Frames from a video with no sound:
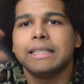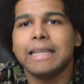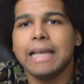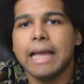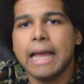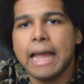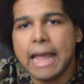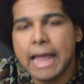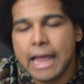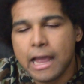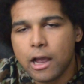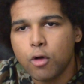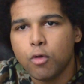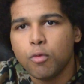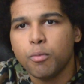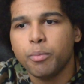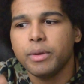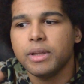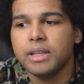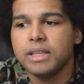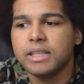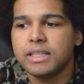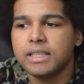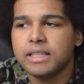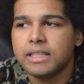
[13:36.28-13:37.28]
to help
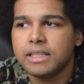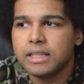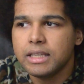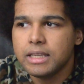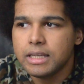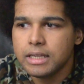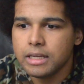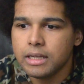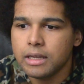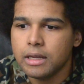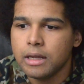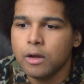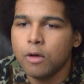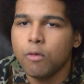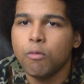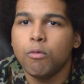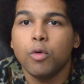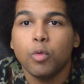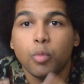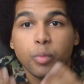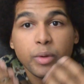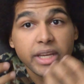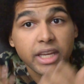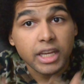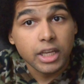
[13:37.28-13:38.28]
and see
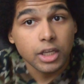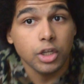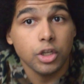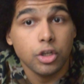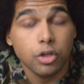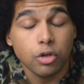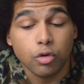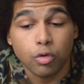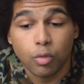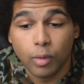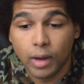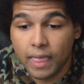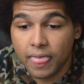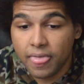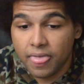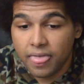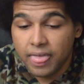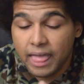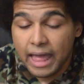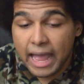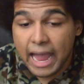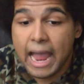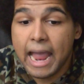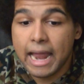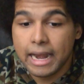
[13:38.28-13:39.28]
what we can do. And
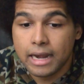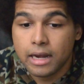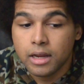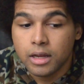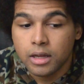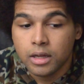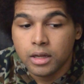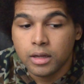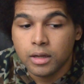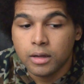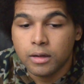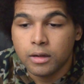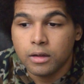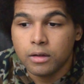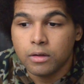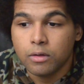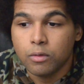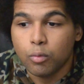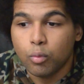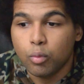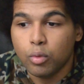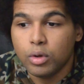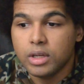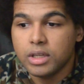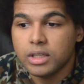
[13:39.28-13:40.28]
that
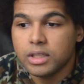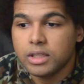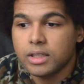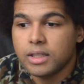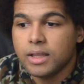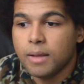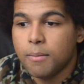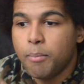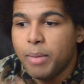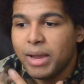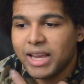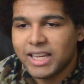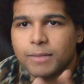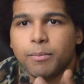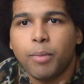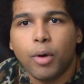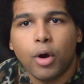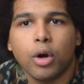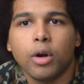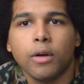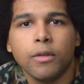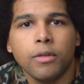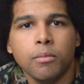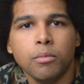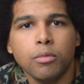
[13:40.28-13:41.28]
was the best
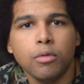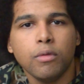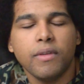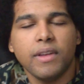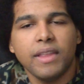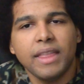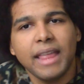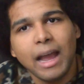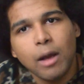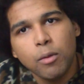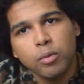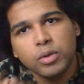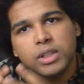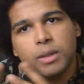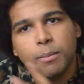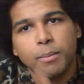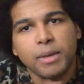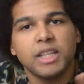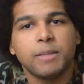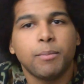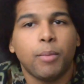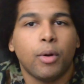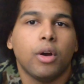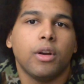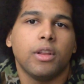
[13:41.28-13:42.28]
part of the movie. That was the
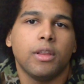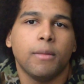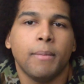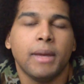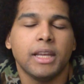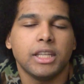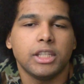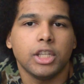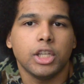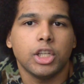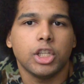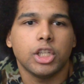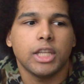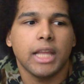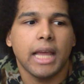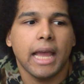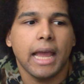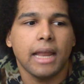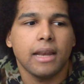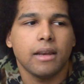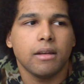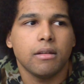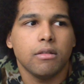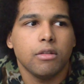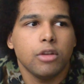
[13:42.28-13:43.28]
best part of the message
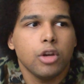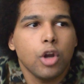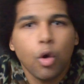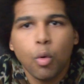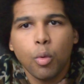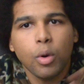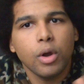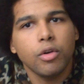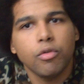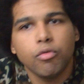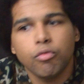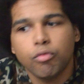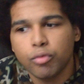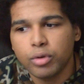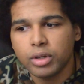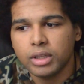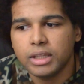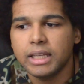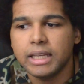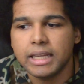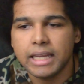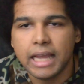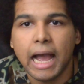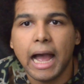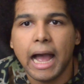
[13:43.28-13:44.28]
that no one
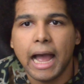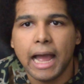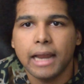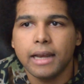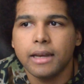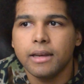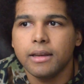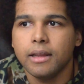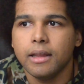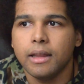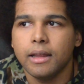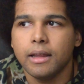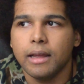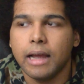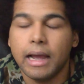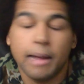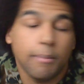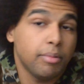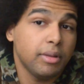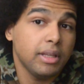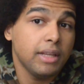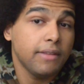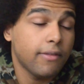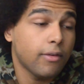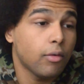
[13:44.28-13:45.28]
really got. I
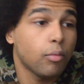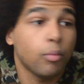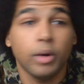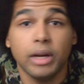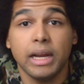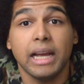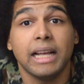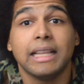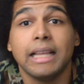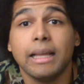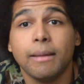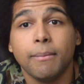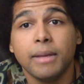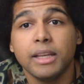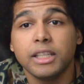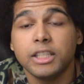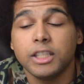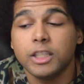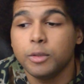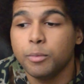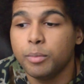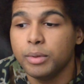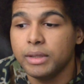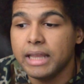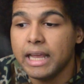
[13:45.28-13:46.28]
believe everyone got that
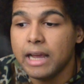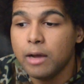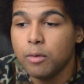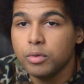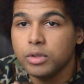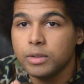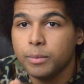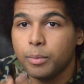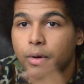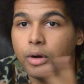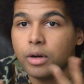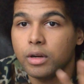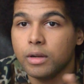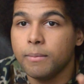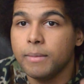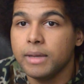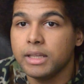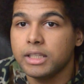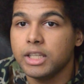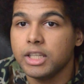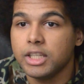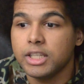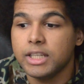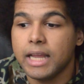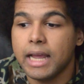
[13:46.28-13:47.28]
message, but that was part of the
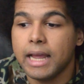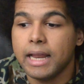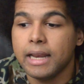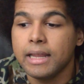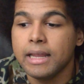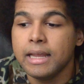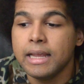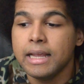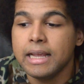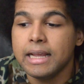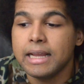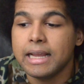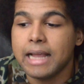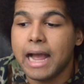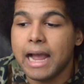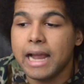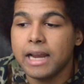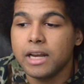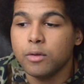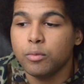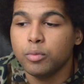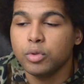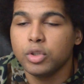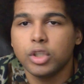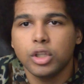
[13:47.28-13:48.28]
message that
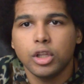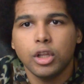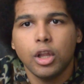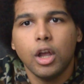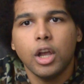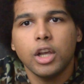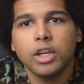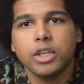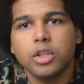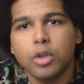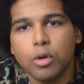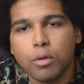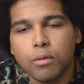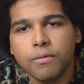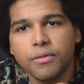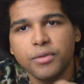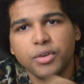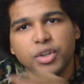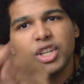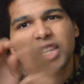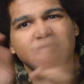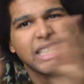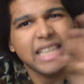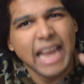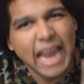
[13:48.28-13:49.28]
kind of was glossed over
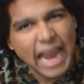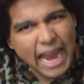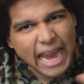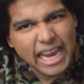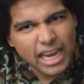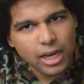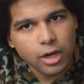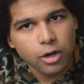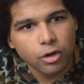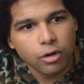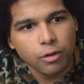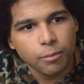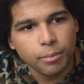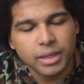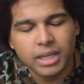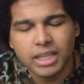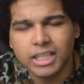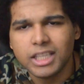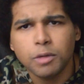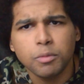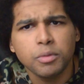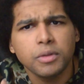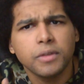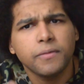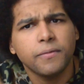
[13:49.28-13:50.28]
just anger because
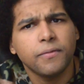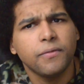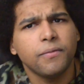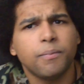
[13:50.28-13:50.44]
he was